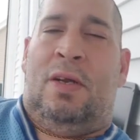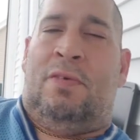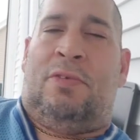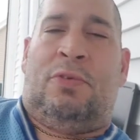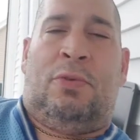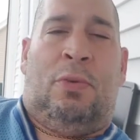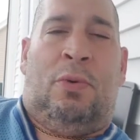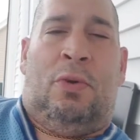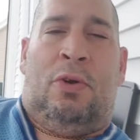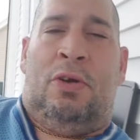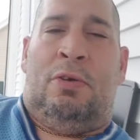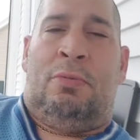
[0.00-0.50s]
have
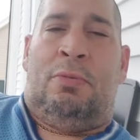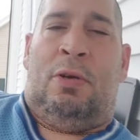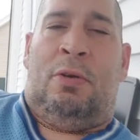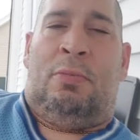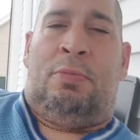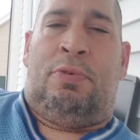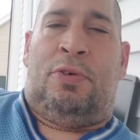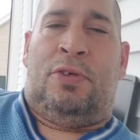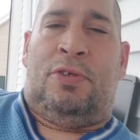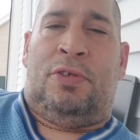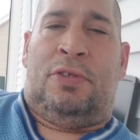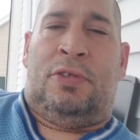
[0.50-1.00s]
to worry
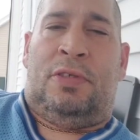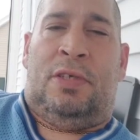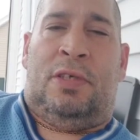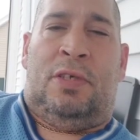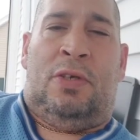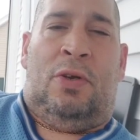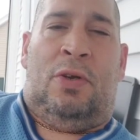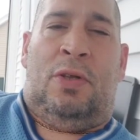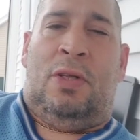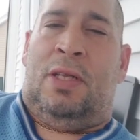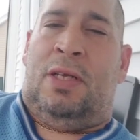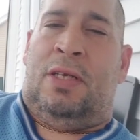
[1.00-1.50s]
about prison
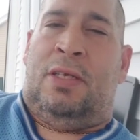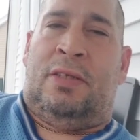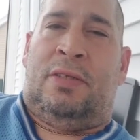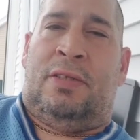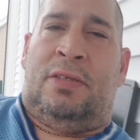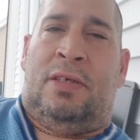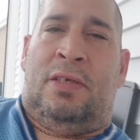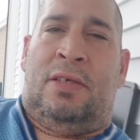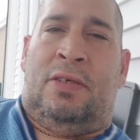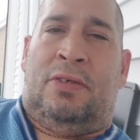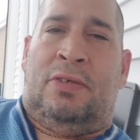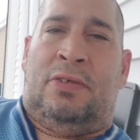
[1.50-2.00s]
and all that
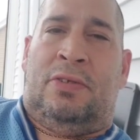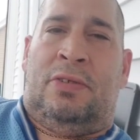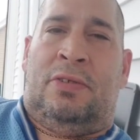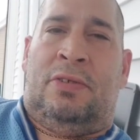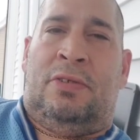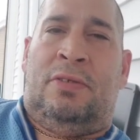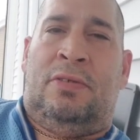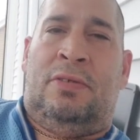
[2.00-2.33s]
entails.